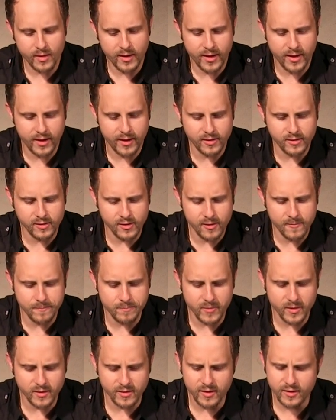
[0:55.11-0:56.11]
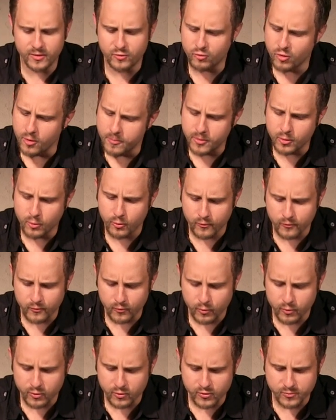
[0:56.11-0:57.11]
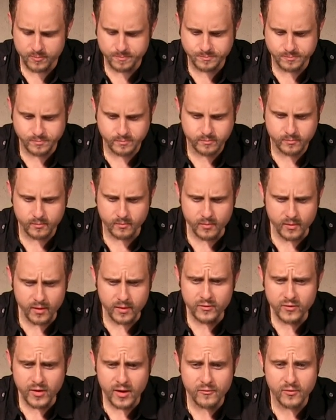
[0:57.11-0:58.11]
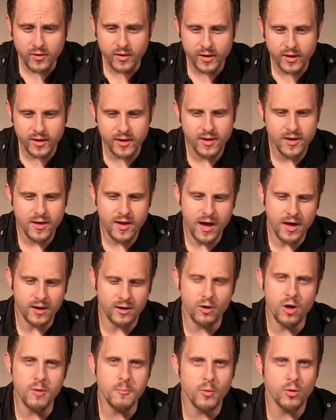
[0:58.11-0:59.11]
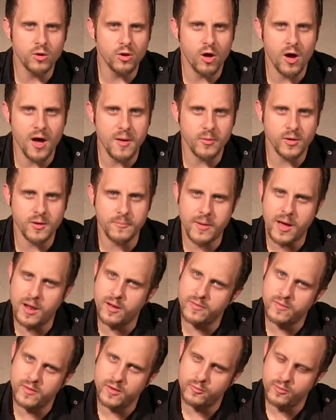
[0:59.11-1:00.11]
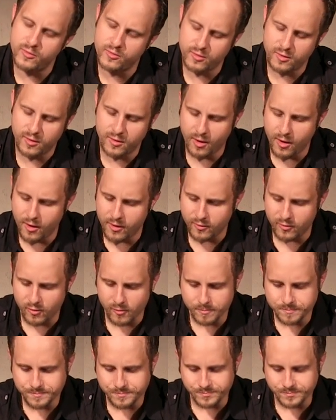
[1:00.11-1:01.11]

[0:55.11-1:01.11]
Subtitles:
And again, tropical fruits, definitely. And a lot more lime on the palate than there is on the nose.